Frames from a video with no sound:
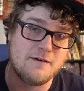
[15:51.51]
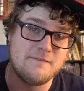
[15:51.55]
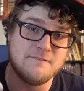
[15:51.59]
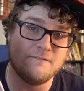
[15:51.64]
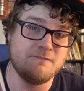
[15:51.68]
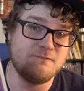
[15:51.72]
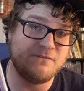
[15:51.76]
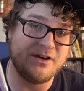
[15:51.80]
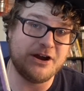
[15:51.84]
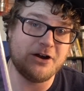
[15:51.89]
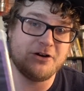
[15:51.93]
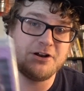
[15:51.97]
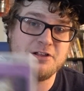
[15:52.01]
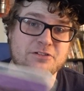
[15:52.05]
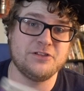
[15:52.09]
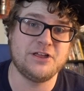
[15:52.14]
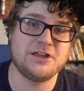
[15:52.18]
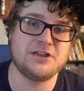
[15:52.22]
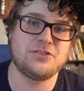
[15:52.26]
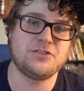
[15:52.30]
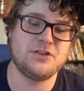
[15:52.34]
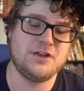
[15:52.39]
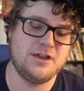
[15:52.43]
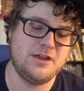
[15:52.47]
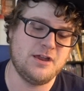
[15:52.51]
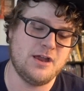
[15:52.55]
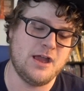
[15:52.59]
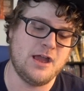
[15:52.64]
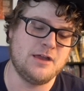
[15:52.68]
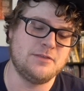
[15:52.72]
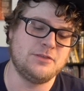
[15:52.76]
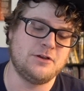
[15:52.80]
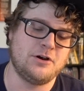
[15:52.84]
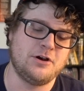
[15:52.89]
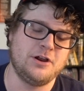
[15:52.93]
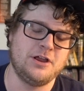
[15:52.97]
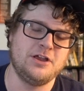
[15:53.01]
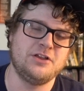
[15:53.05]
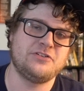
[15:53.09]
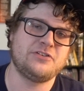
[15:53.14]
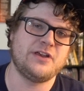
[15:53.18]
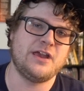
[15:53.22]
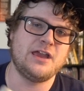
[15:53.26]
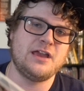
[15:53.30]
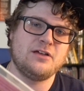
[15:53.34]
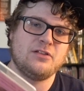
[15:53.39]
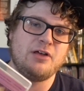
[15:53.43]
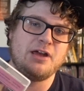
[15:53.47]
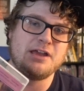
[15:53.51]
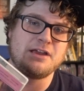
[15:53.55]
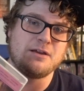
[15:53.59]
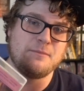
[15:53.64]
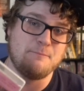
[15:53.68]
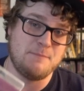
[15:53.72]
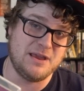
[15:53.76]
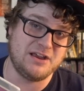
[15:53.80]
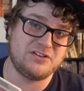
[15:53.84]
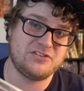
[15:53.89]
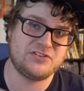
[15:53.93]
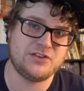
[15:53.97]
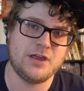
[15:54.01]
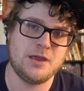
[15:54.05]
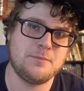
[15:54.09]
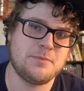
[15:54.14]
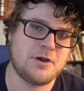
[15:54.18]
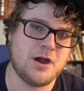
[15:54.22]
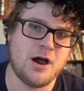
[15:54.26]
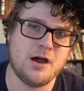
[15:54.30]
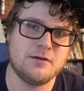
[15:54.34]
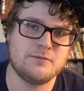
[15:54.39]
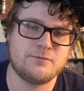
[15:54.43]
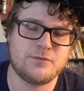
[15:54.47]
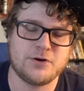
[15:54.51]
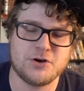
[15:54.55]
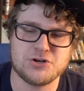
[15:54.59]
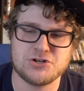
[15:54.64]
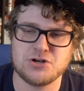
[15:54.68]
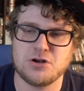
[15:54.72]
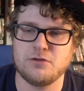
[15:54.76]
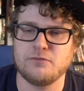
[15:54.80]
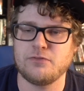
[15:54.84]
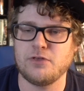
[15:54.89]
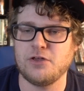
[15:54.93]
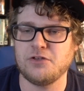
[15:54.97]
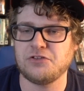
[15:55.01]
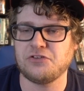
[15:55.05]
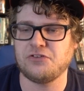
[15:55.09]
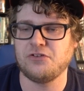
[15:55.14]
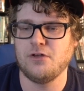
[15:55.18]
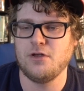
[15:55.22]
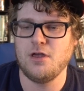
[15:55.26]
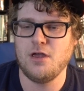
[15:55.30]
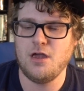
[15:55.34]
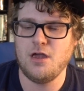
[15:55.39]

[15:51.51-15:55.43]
Very lengthy, and there is a like mixtape cut version of this,